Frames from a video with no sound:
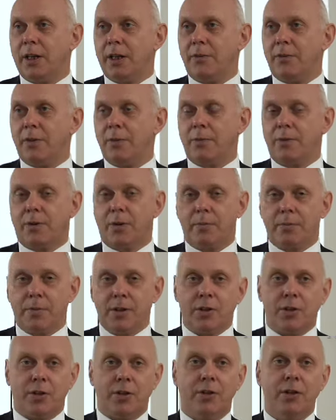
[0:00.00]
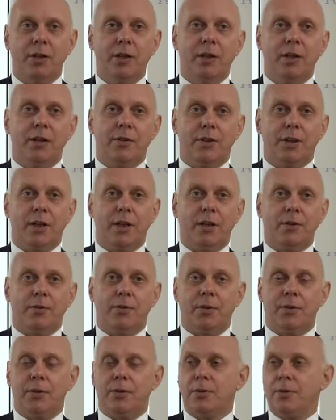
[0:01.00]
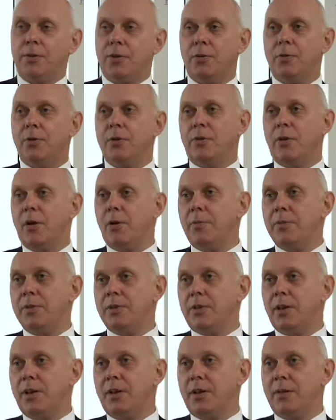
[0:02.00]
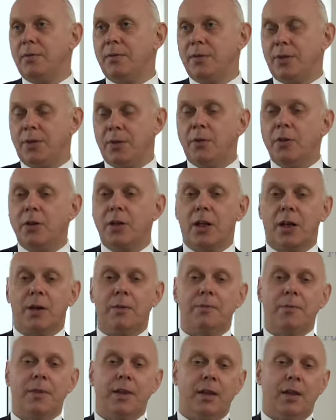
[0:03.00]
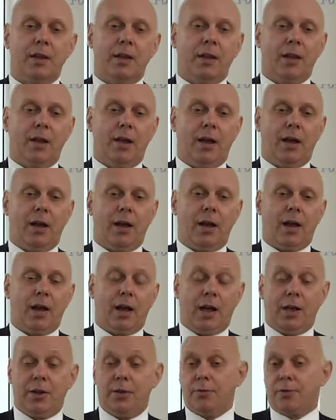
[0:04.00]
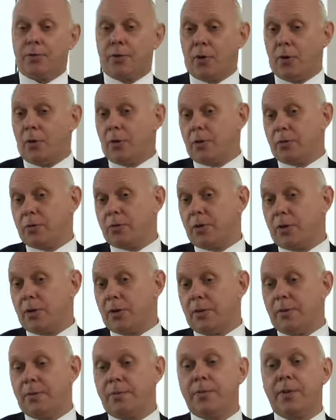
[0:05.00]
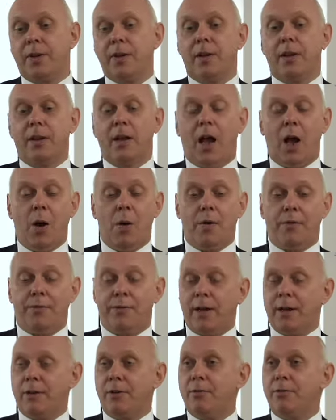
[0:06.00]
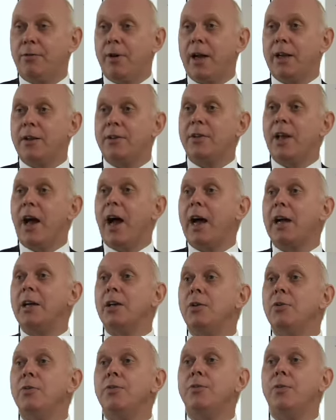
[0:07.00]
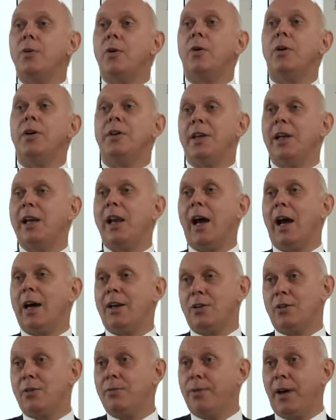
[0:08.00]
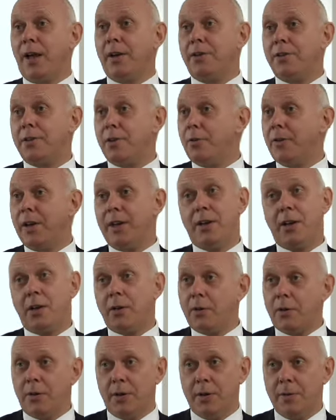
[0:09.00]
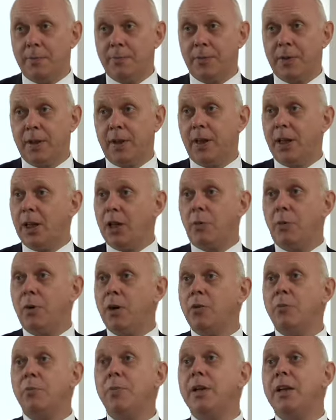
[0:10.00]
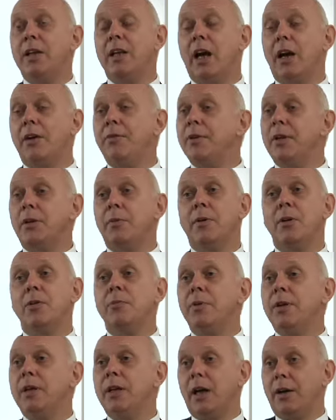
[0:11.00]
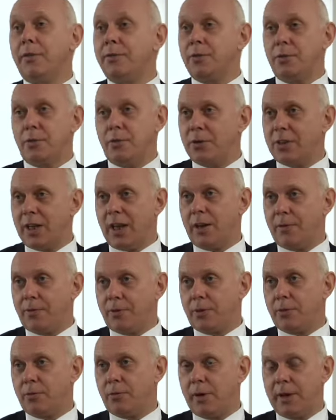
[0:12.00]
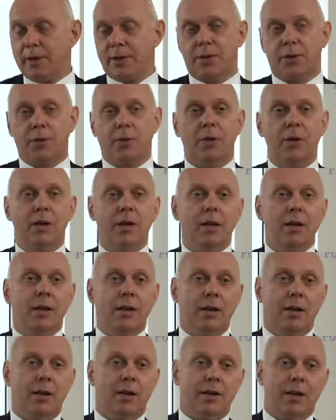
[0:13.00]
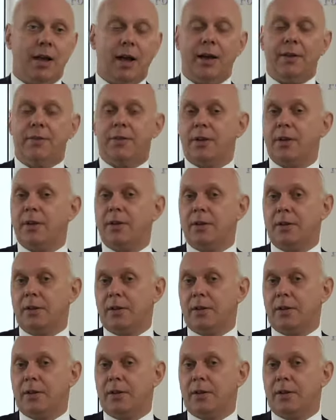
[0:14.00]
head of the Commission, the head of the Eurogroup, Mr. Juncker, and of course our French friends argue for an enlarged fund. So they know it won't be enough. It won't be enough to save or to rescue neither